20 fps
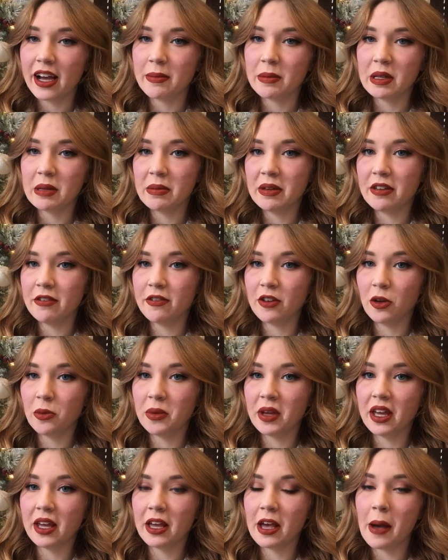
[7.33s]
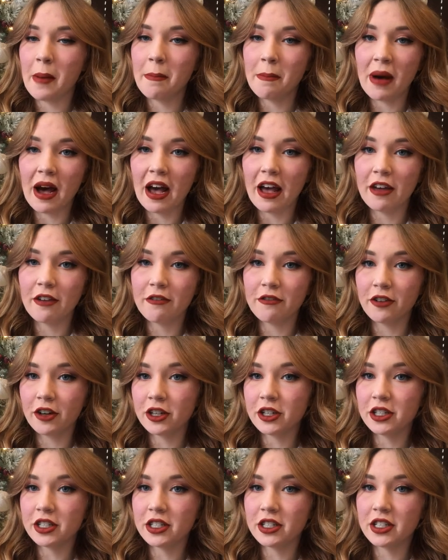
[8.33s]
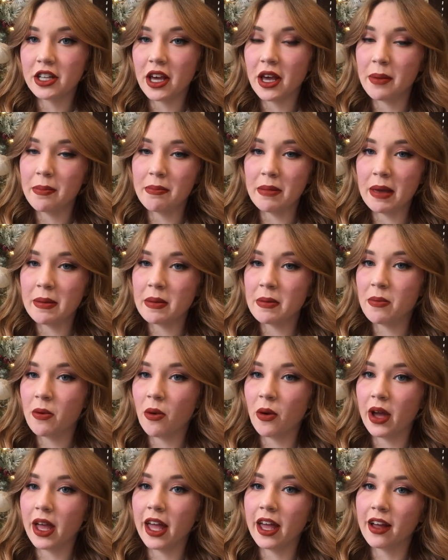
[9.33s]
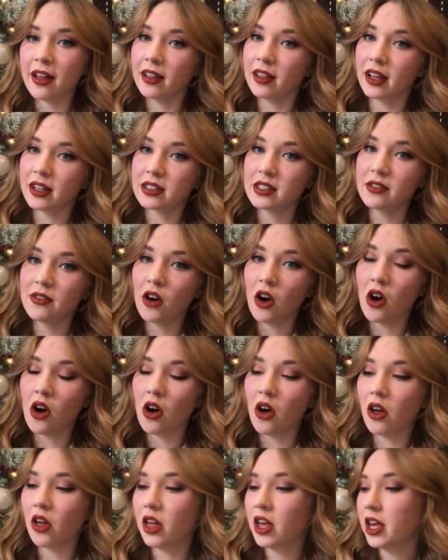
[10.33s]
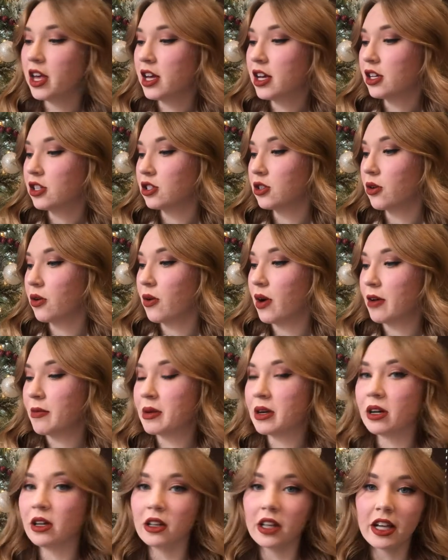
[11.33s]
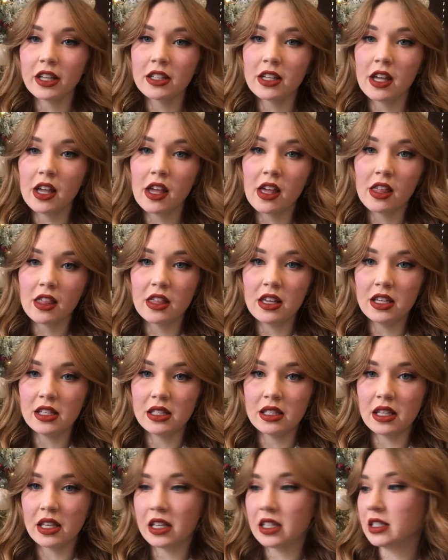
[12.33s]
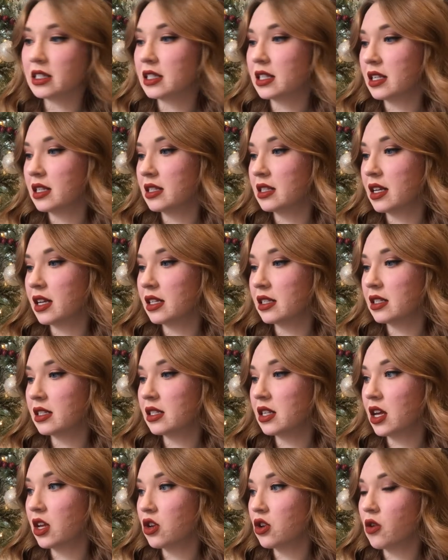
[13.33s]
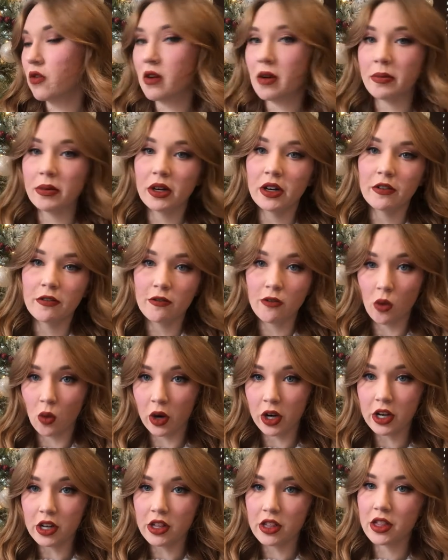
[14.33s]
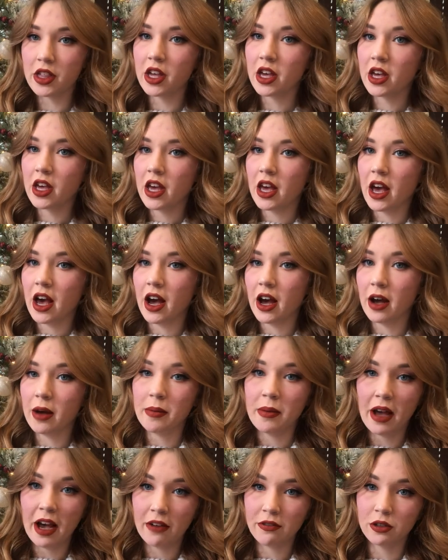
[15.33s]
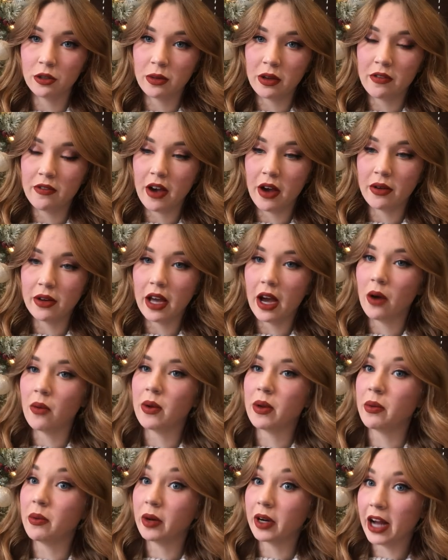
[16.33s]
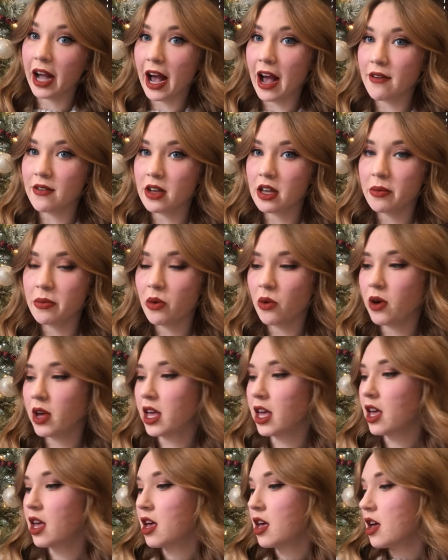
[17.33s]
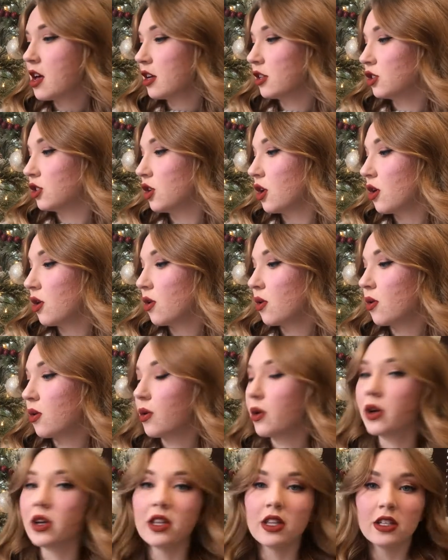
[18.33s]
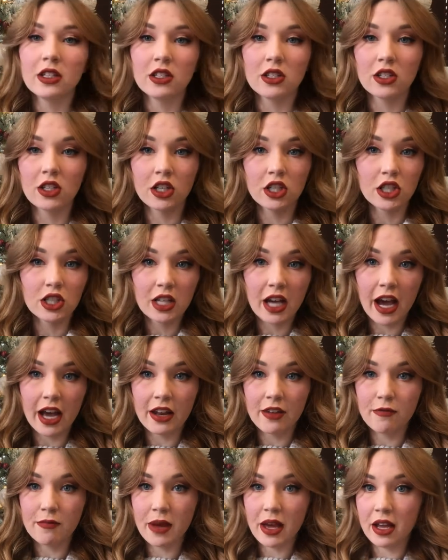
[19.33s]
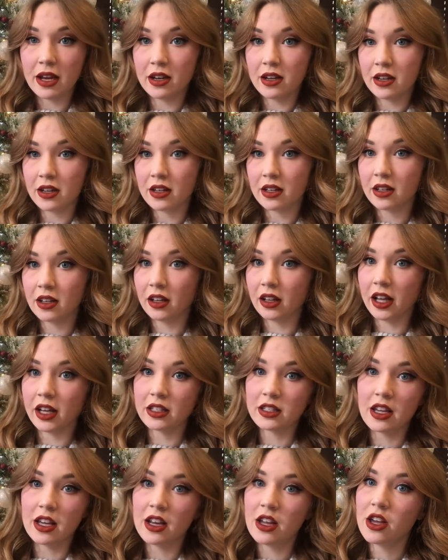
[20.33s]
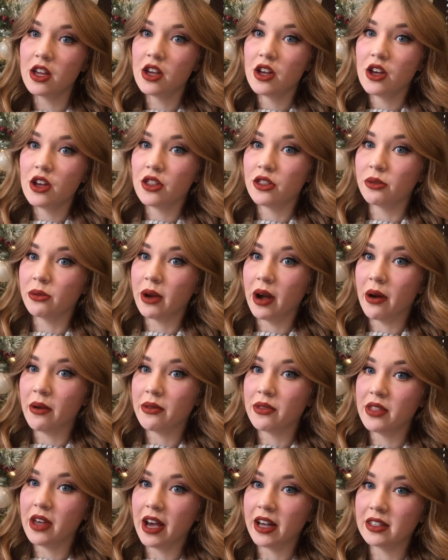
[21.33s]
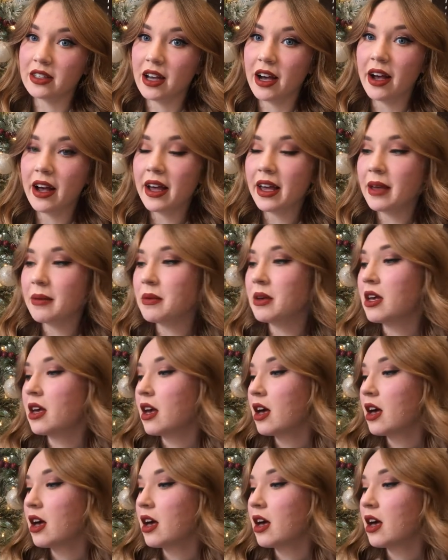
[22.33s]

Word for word: I'm going to be filming my first baby boy collective haul. So I've been collecting these things since November fourth um, after we found out we were having a boy. So this has just kind of been collected throughout that time.